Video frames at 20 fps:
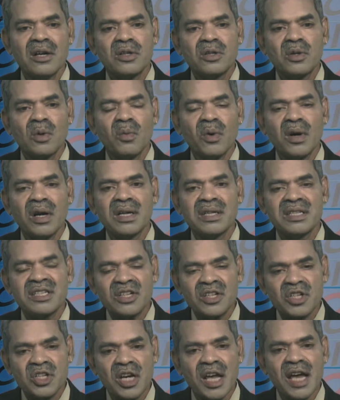towards
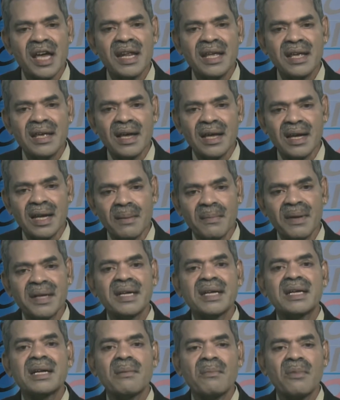sharing a
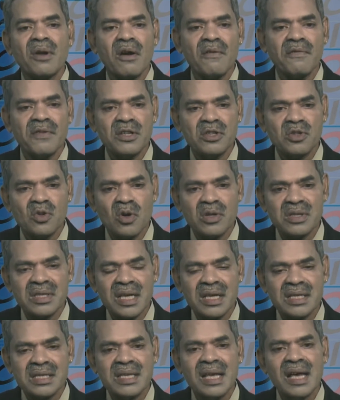limited number of
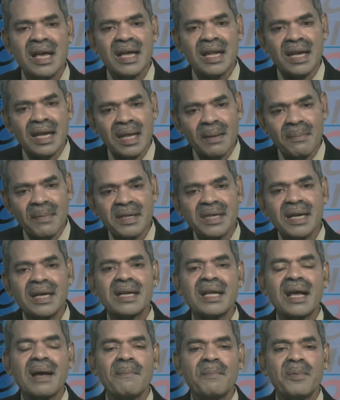resources,
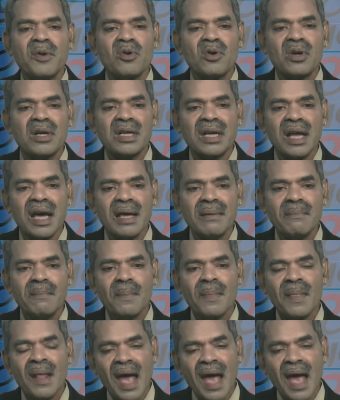limited computer time,